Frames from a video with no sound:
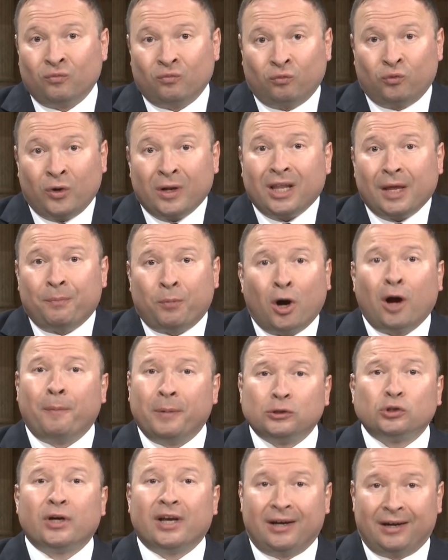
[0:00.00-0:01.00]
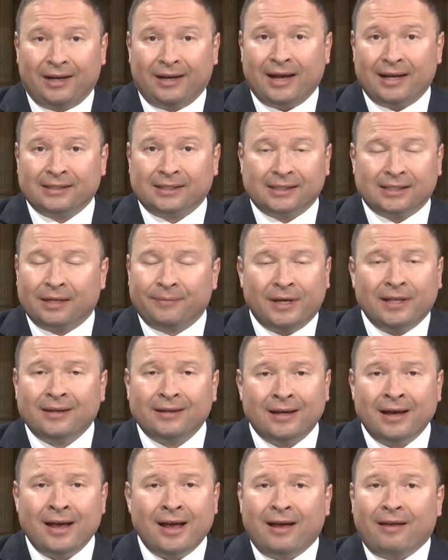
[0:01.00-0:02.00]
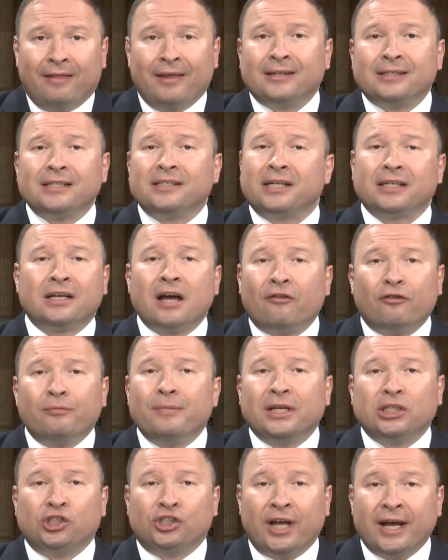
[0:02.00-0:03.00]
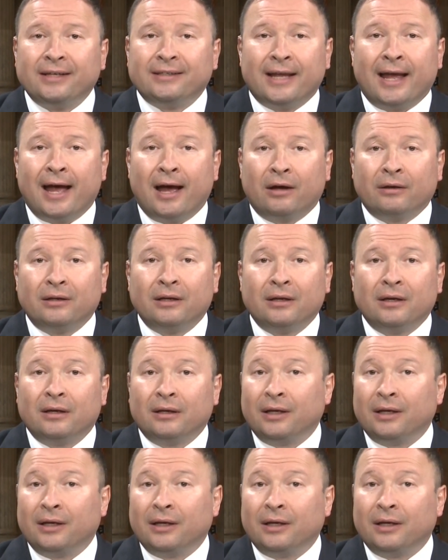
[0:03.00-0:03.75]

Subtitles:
really perpetrated against us. I mean, this is a government shakedown,